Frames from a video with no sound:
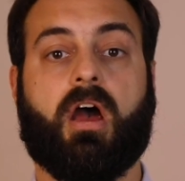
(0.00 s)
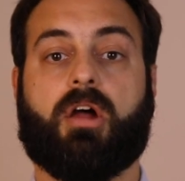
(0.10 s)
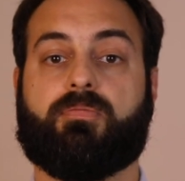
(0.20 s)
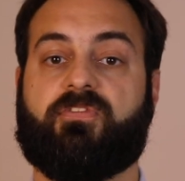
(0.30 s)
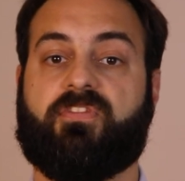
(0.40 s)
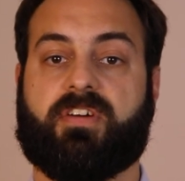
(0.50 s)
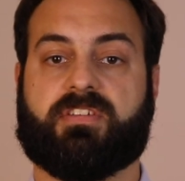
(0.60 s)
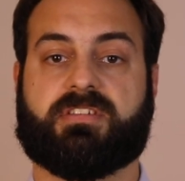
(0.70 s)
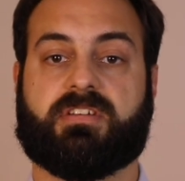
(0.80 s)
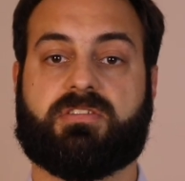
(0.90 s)

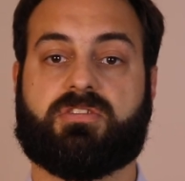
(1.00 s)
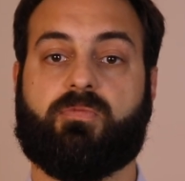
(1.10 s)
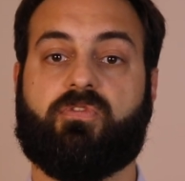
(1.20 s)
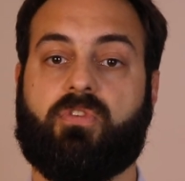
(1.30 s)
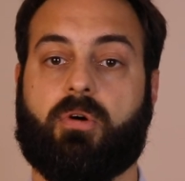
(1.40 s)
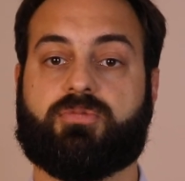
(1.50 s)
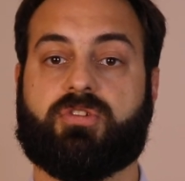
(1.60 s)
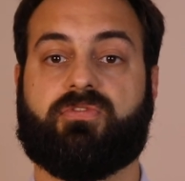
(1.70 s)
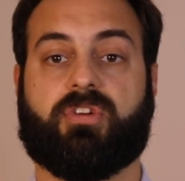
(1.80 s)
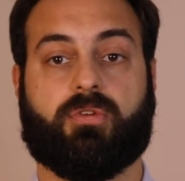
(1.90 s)
emphasizing some forms
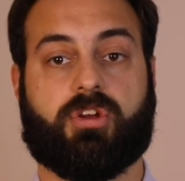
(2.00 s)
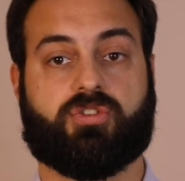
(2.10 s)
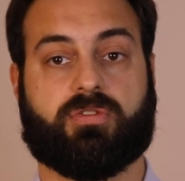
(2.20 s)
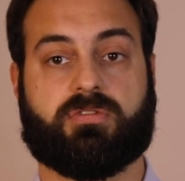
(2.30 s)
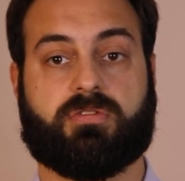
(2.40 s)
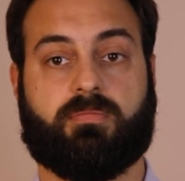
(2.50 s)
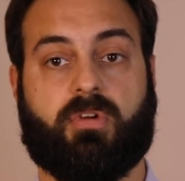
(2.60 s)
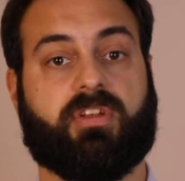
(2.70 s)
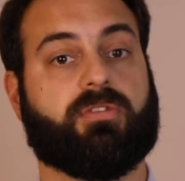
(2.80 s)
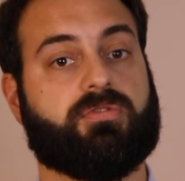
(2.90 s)
of regulations
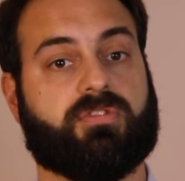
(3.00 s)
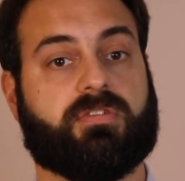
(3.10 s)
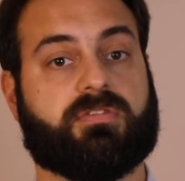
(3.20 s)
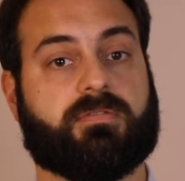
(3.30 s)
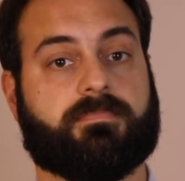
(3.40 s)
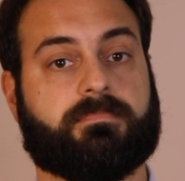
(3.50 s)
more than others.